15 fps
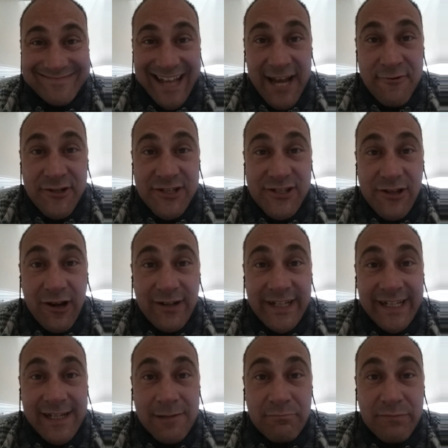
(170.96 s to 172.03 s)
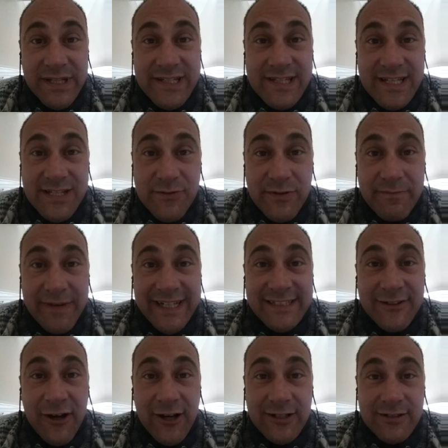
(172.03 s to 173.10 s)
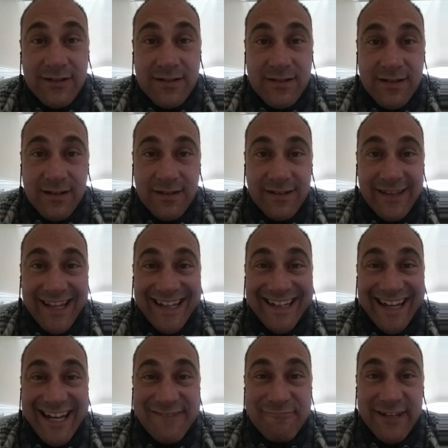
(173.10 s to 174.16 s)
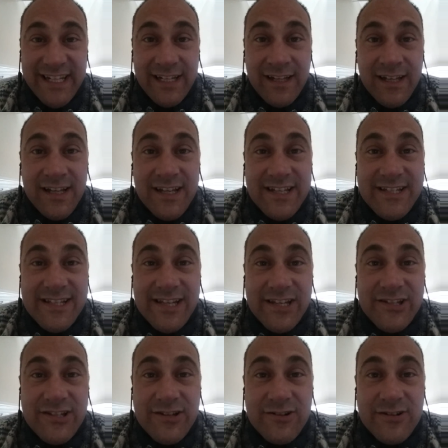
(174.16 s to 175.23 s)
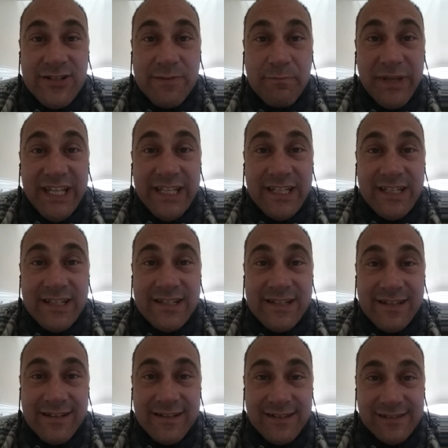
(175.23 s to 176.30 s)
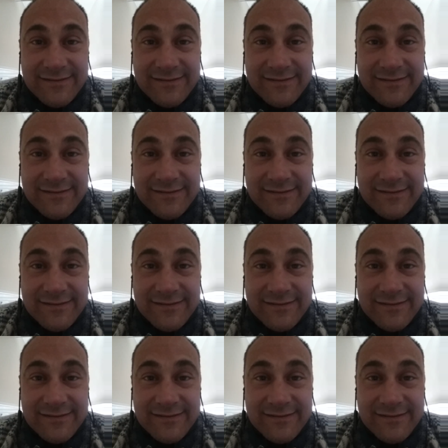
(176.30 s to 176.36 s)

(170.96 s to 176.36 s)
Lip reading: I was starting a business with my daughters. They named it Sisters Bees.